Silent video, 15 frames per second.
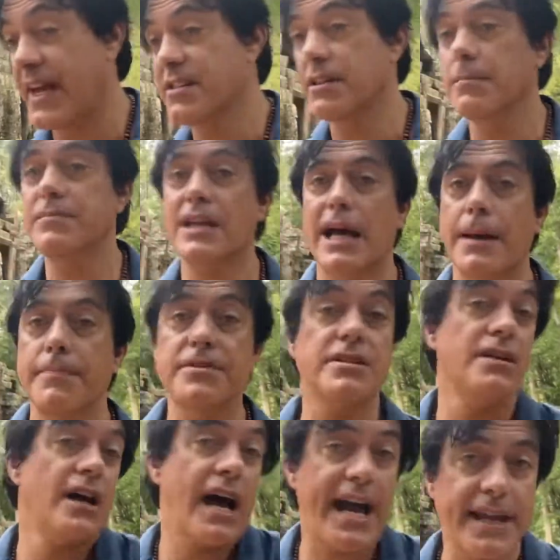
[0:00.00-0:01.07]
sometimes
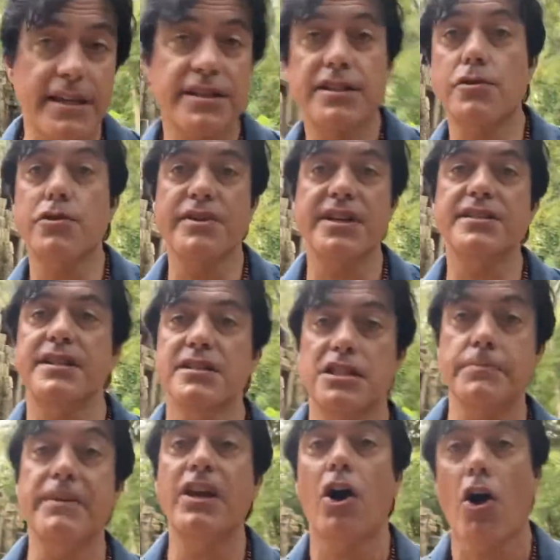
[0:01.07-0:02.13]
I consider these things to
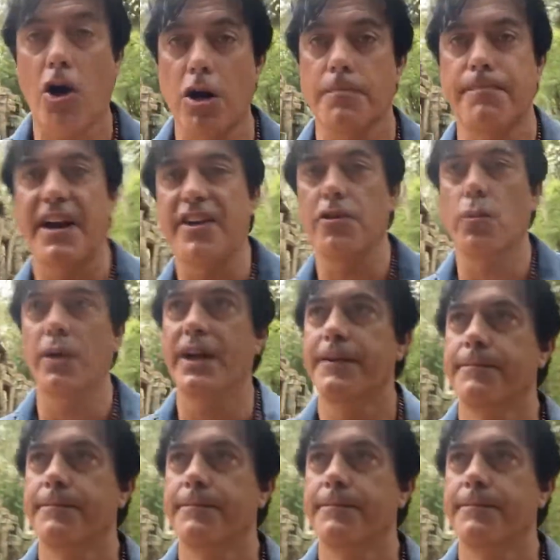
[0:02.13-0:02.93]
be art, by the way.